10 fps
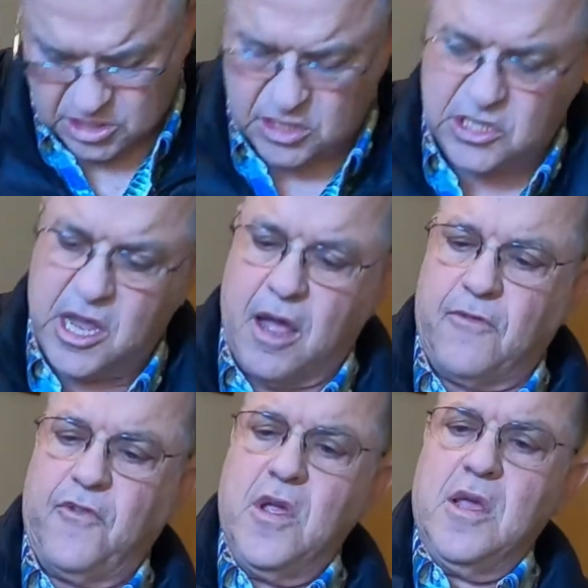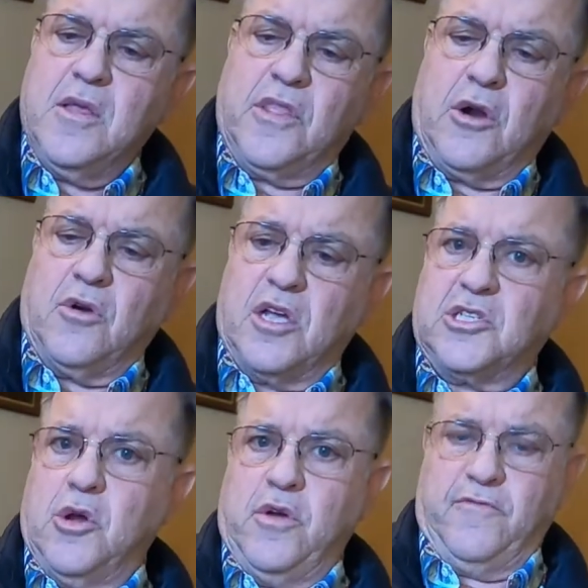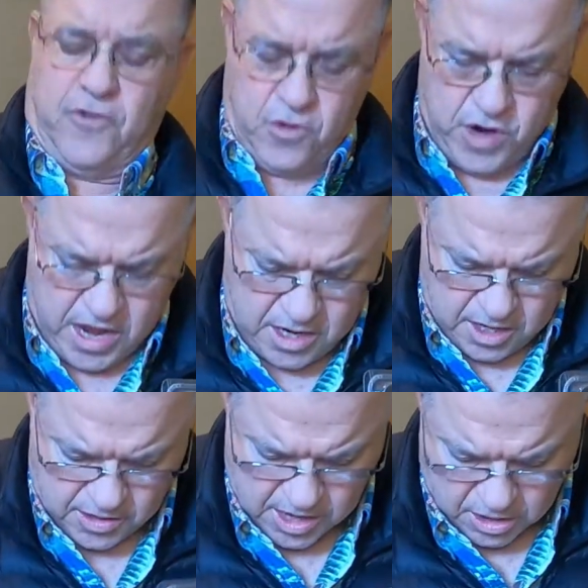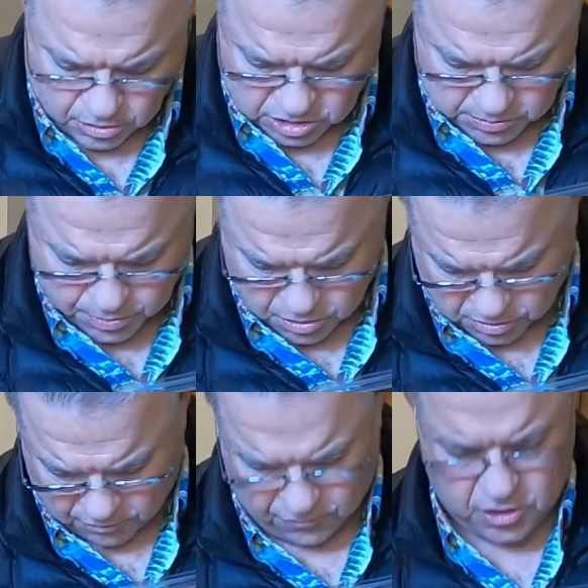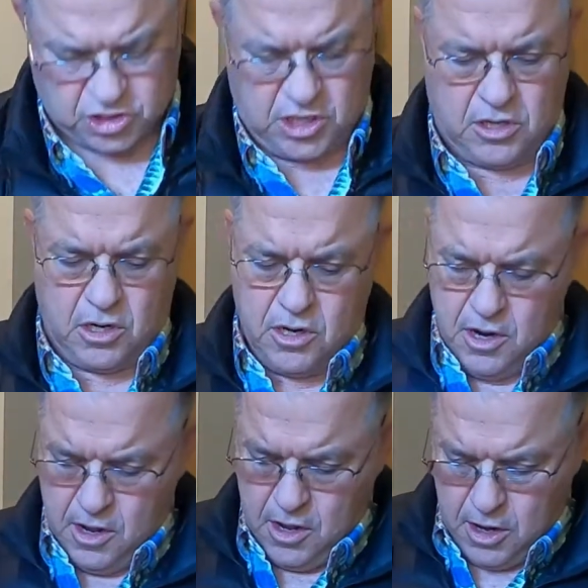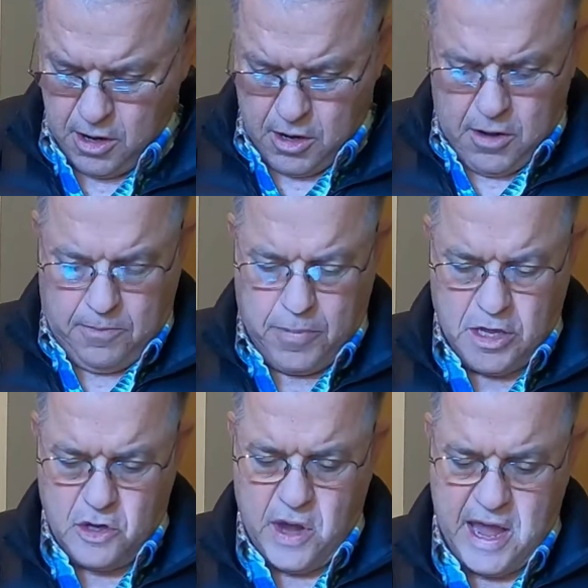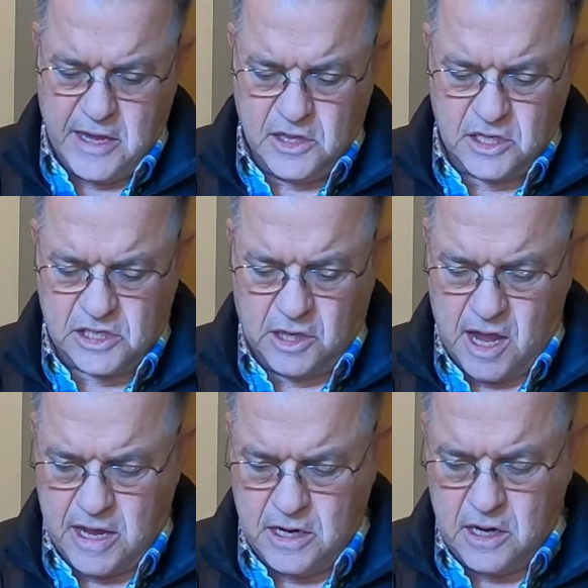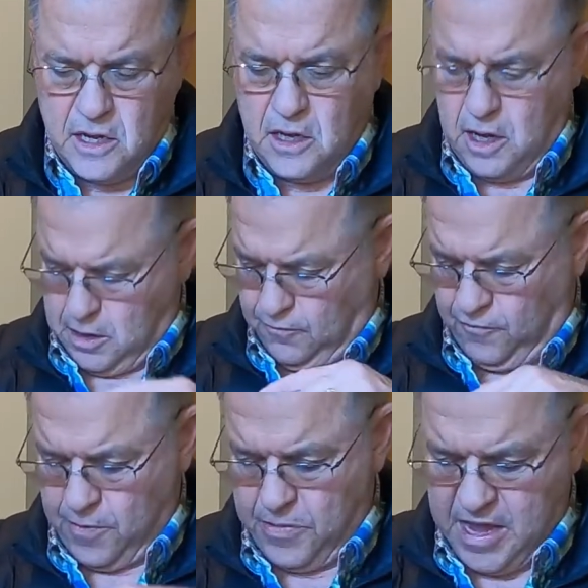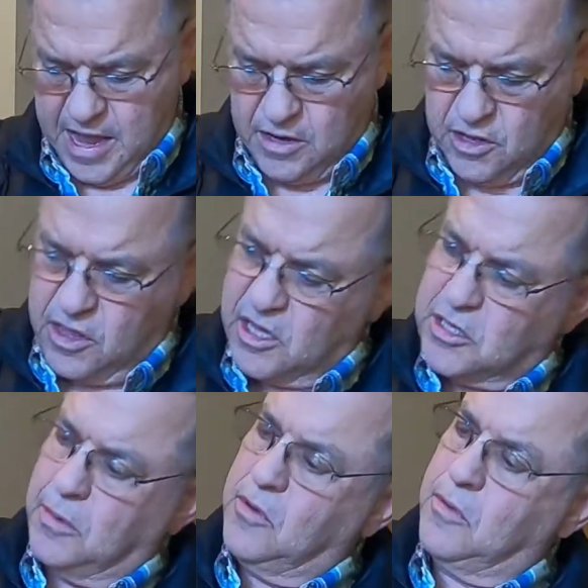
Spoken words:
itself that are also infrared, and they don't spook the fish either. But you hang this light from the end of this